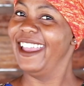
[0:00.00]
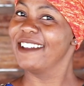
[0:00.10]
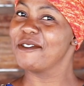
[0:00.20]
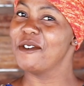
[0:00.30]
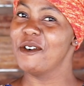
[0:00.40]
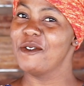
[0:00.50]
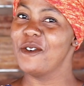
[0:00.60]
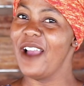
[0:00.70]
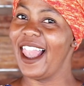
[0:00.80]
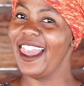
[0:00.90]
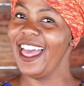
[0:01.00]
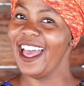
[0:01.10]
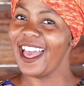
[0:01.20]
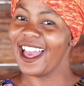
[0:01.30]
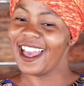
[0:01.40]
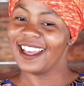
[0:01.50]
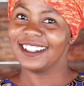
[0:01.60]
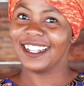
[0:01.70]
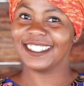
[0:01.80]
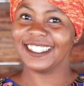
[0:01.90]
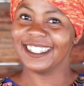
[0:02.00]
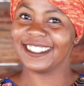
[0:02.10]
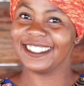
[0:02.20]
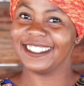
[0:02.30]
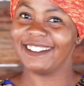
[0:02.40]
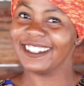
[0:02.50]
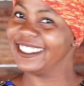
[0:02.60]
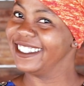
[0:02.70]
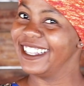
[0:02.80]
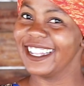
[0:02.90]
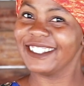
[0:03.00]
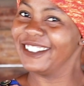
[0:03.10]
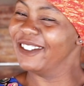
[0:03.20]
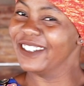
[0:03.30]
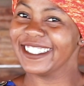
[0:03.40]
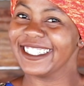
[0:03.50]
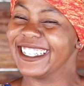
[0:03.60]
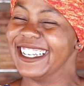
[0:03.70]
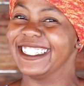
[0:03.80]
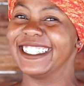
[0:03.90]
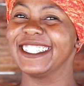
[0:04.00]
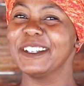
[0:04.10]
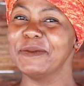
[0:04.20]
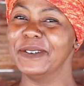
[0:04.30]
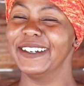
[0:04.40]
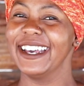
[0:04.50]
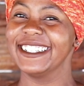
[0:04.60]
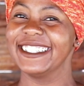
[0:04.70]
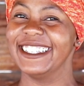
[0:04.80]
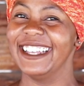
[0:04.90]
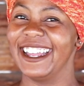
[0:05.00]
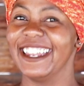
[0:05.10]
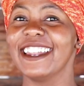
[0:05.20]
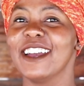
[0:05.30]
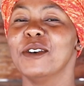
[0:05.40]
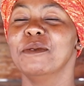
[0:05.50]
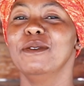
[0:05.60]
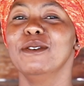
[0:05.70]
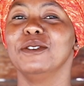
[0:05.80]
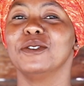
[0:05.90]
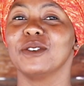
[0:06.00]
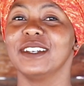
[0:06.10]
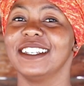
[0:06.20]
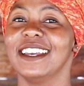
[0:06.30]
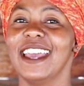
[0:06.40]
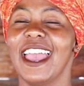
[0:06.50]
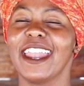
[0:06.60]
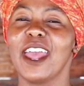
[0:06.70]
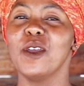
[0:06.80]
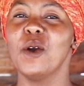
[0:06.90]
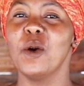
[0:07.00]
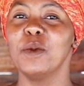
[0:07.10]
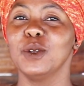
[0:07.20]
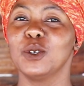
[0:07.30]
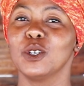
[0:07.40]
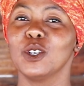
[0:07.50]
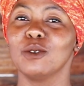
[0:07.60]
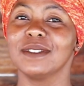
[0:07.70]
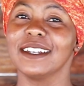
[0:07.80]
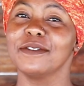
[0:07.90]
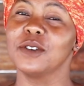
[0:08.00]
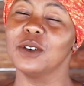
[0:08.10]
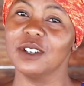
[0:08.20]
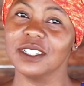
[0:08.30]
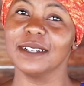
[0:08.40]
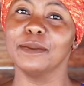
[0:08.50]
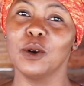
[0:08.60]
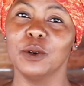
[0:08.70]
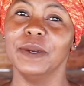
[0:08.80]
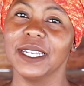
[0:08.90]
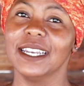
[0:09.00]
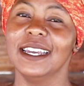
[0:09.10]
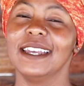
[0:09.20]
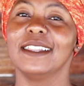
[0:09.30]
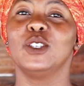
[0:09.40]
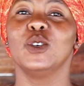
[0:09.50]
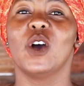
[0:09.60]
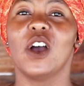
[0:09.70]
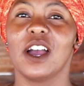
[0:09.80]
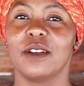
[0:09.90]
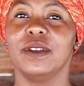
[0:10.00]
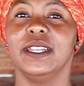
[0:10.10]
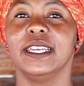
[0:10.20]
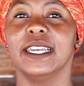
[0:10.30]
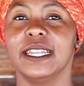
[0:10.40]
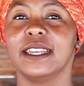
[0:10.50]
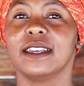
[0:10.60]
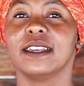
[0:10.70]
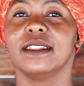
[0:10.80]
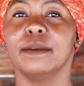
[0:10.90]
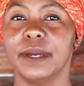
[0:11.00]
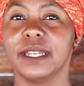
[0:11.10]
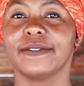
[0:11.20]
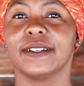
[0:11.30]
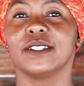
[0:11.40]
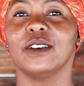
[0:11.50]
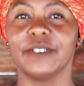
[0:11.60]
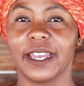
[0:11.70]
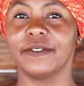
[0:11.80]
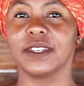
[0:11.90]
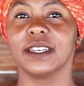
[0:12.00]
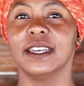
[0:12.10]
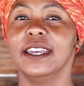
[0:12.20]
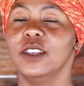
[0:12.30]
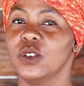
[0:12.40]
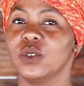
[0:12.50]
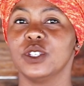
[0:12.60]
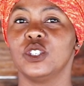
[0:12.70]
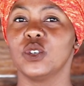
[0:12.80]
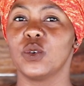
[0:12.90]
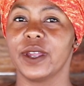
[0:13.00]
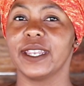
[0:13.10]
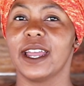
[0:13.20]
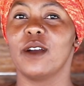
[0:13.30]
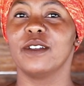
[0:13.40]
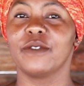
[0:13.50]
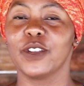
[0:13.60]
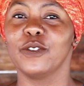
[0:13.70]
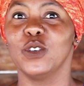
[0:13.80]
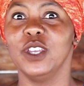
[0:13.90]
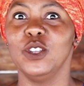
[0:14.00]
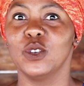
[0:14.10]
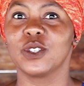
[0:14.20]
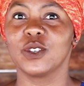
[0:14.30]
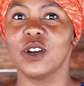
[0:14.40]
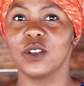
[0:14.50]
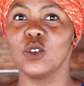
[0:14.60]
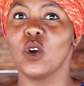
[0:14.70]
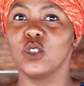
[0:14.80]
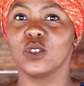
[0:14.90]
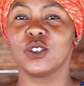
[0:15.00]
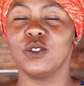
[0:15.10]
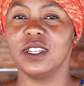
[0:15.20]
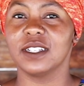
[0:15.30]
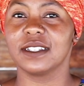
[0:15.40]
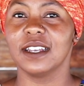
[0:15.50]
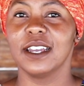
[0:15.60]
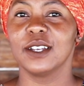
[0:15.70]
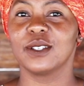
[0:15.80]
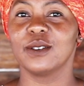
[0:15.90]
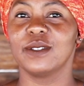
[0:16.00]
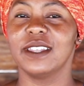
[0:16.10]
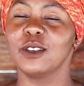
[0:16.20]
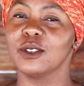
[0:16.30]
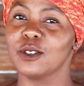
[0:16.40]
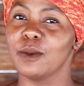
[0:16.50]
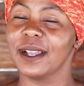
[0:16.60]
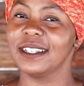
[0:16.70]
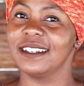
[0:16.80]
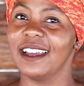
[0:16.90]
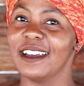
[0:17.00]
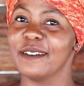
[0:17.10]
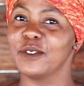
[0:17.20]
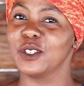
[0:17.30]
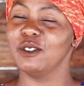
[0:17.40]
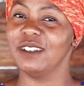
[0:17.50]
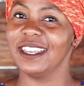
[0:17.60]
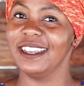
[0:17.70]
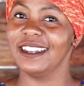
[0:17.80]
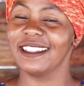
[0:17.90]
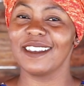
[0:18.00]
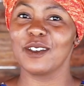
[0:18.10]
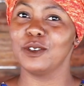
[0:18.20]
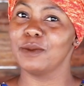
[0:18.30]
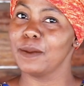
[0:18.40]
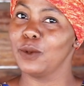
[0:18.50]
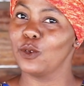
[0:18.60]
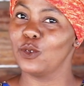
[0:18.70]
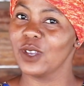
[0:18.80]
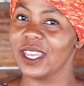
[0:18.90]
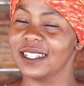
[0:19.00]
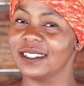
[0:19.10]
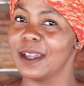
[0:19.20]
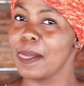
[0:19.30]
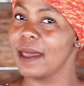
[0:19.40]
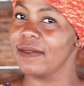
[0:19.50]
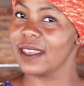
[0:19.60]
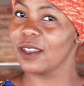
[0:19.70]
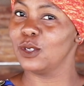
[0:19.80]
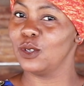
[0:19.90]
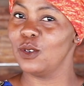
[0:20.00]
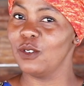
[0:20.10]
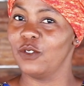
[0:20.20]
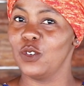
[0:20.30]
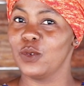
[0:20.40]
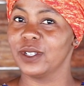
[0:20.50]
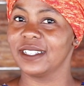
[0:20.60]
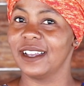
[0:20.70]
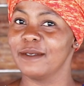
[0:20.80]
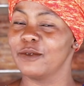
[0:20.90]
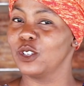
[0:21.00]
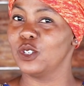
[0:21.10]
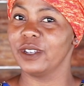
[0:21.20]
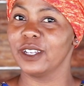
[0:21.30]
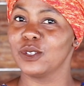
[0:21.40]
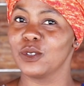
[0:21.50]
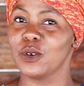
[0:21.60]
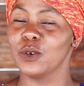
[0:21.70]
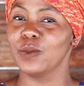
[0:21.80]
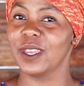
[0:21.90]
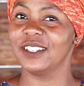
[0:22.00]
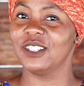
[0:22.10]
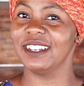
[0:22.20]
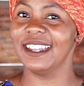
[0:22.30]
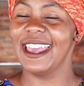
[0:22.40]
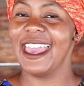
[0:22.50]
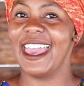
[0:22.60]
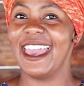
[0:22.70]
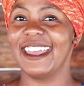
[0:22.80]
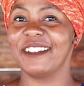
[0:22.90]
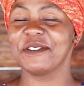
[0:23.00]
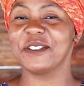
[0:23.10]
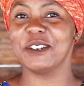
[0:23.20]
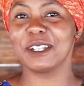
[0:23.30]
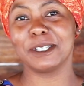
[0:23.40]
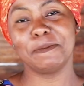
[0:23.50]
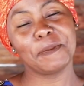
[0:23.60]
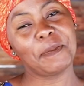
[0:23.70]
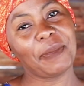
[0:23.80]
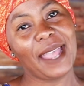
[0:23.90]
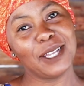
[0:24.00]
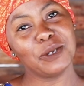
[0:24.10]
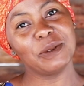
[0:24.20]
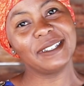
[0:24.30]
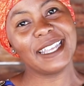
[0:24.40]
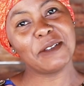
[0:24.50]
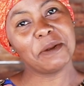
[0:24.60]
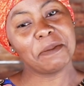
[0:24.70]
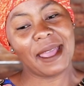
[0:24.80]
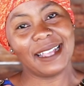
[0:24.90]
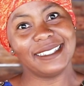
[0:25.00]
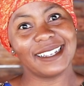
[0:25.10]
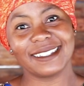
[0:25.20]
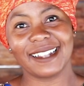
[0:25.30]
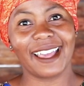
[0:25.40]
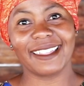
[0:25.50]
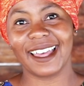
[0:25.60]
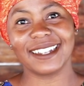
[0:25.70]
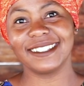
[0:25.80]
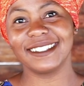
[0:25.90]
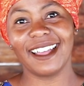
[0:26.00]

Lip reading: And voila, that's it. That was just as simple as that. And I hope you enjoyed, and I hope you took notes, and of course I'm hoping that you are really getting the benefit of having, you know, the show right now in front of you on your screens. So thank you so much for tuning in. Thank you to my beautiful guests, and thank you to you viewers for tuning into the home kitchen. And of course, I don't say goodbye just like that.